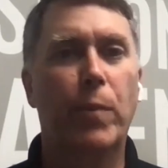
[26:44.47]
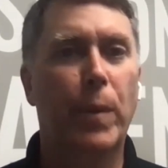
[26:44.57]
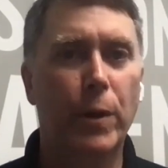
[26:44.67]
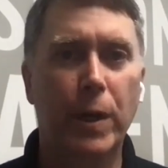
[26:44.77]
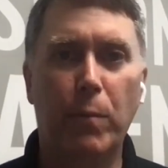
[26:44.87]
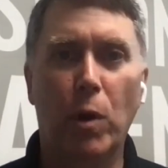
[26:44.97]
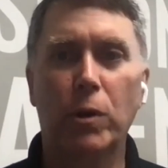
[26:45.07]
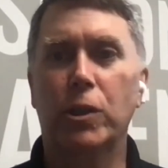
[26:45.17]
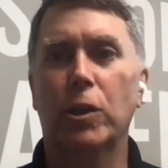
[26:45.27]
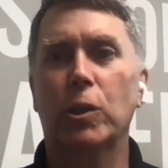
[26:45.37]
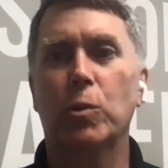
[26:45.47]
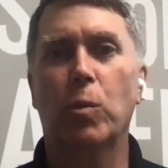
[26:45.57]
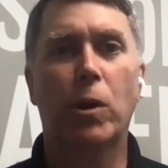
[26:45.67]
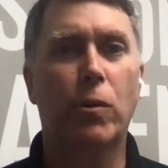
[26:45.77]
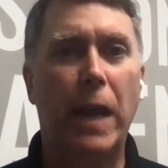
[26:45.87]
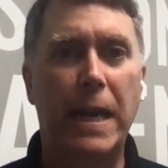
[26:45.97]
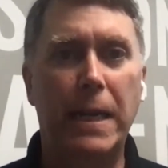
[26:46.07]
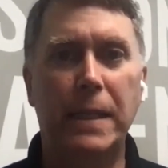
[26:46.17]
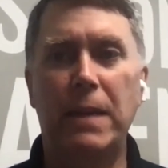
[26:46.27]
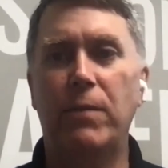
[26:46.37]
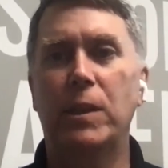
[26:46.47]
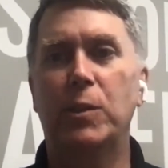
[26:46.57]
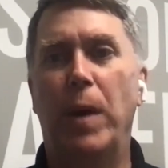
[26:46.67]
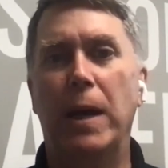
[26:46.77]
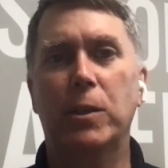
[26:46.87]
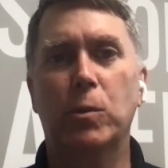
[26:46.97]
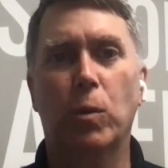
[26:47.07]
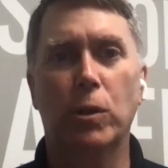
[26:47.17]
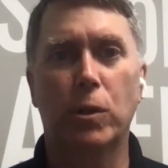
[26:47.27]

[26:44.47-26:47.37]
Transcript: building brochures, we're creating TV spots,